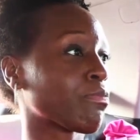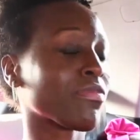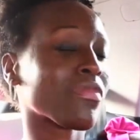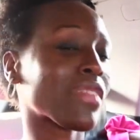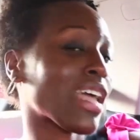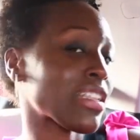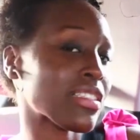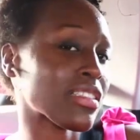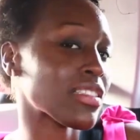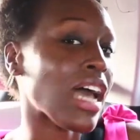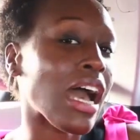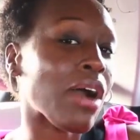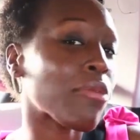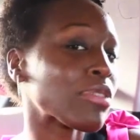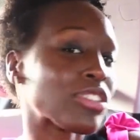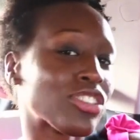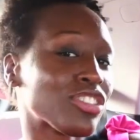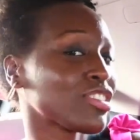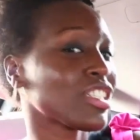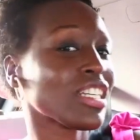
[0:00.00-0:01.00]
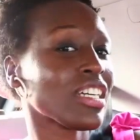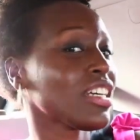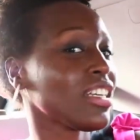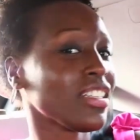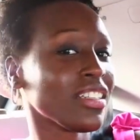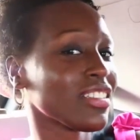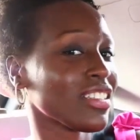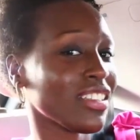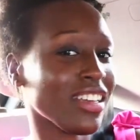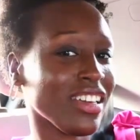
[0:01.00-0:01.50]
That's not what you get
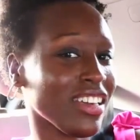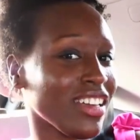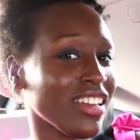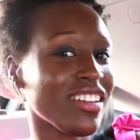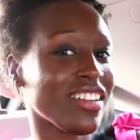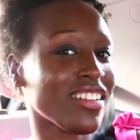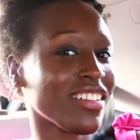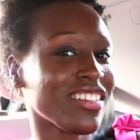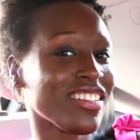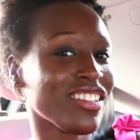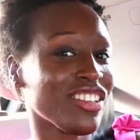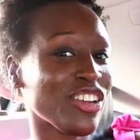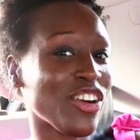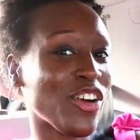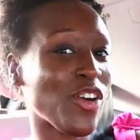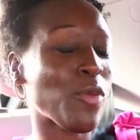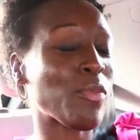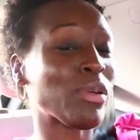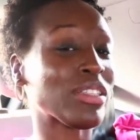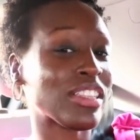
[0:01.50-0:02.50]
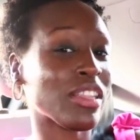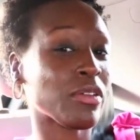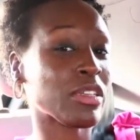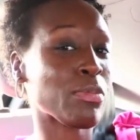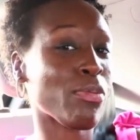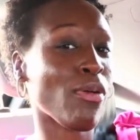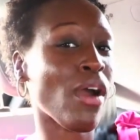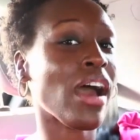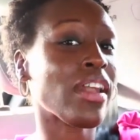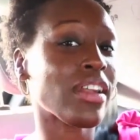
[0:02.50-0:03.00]
here, you know, but the
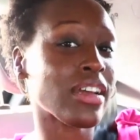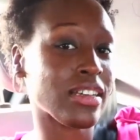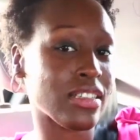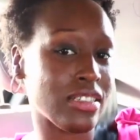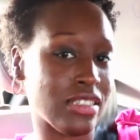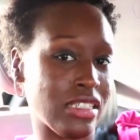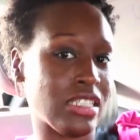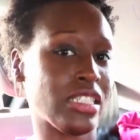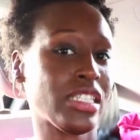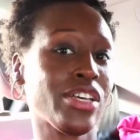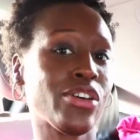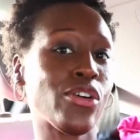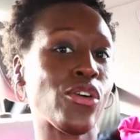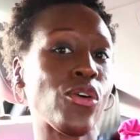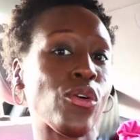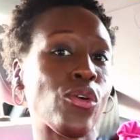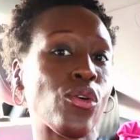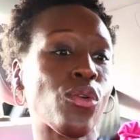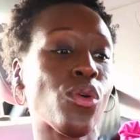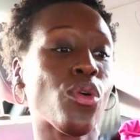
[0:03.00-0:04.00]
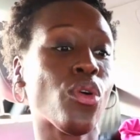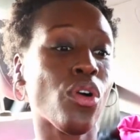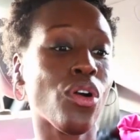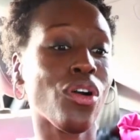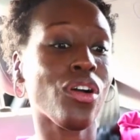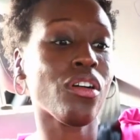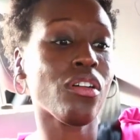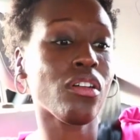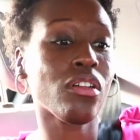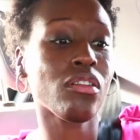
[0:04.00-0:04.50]
product is still
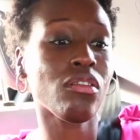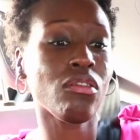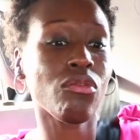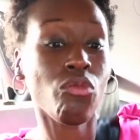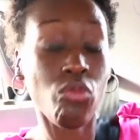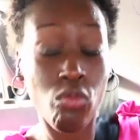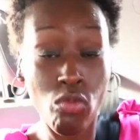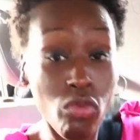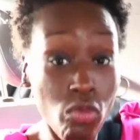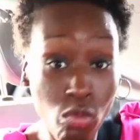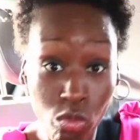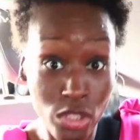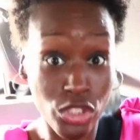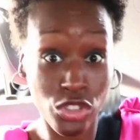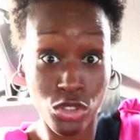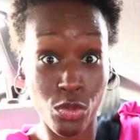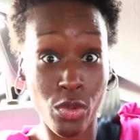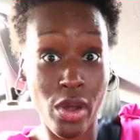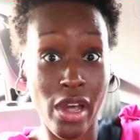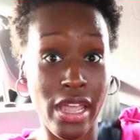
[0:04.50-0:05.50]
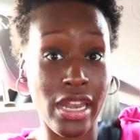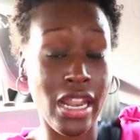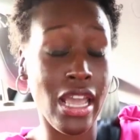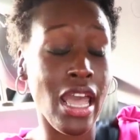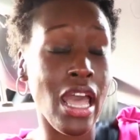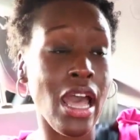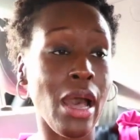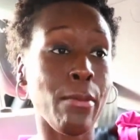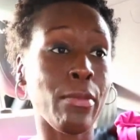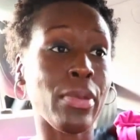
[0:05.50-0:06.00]
what you
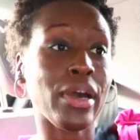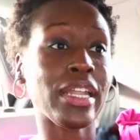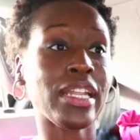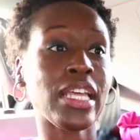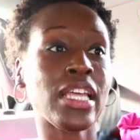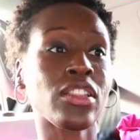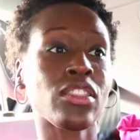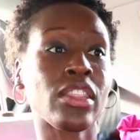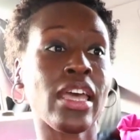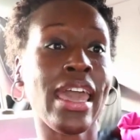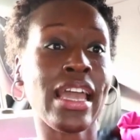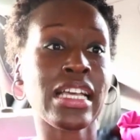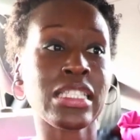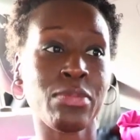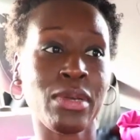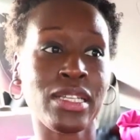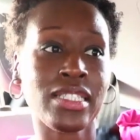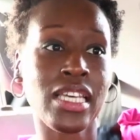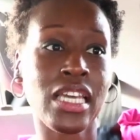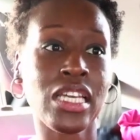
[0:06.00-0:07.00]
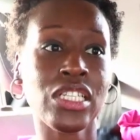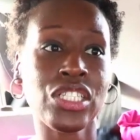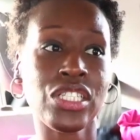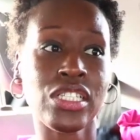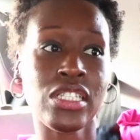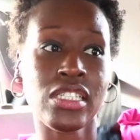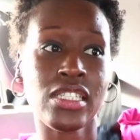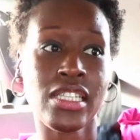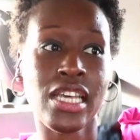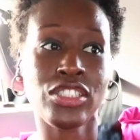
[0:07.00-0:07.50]
want. But the
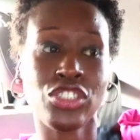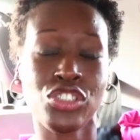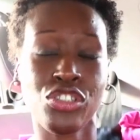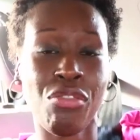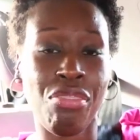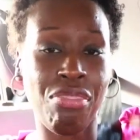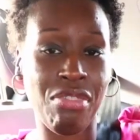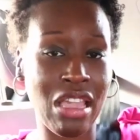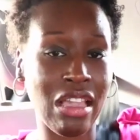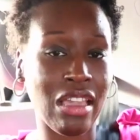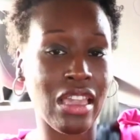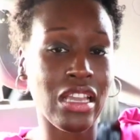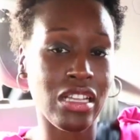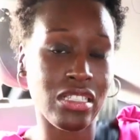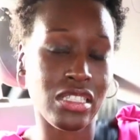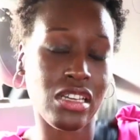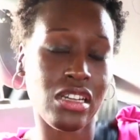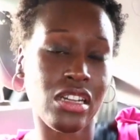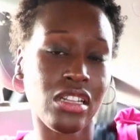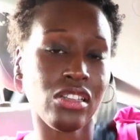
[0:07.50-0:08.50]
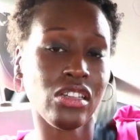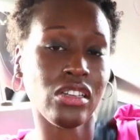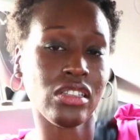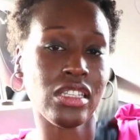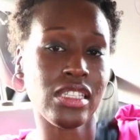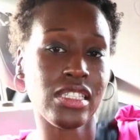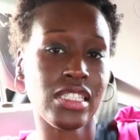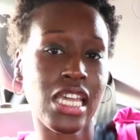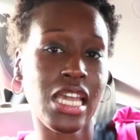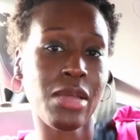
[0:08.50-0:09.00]
expectation is that you're thinking it's gonna look
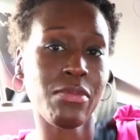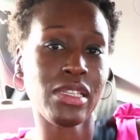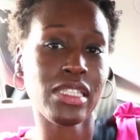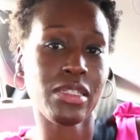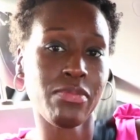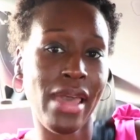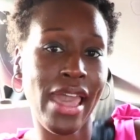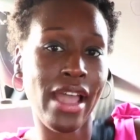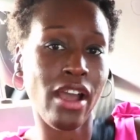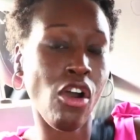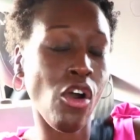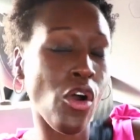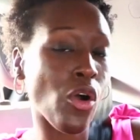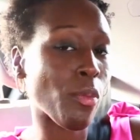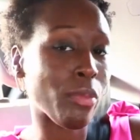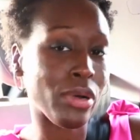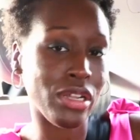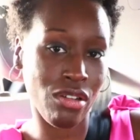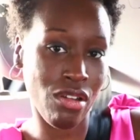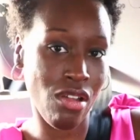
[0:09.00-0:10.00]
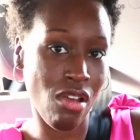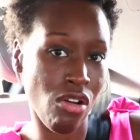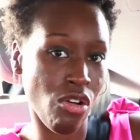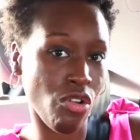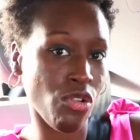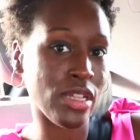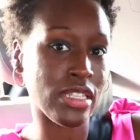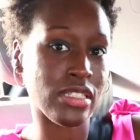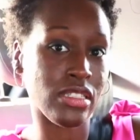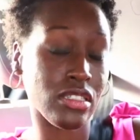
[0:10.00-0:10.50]
the same as back home, but
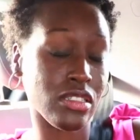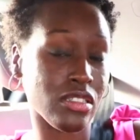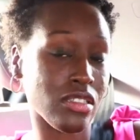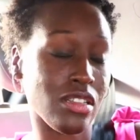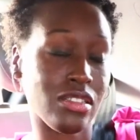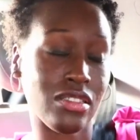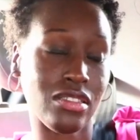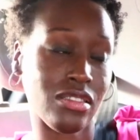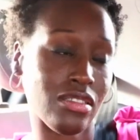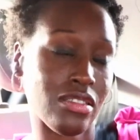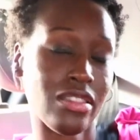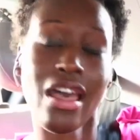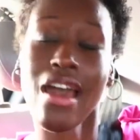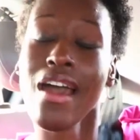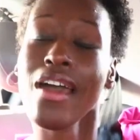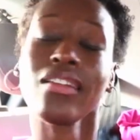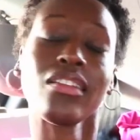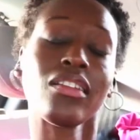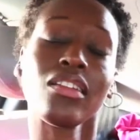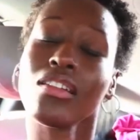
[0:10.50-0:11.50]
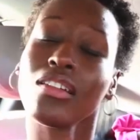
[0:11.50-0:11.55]
no, it's not.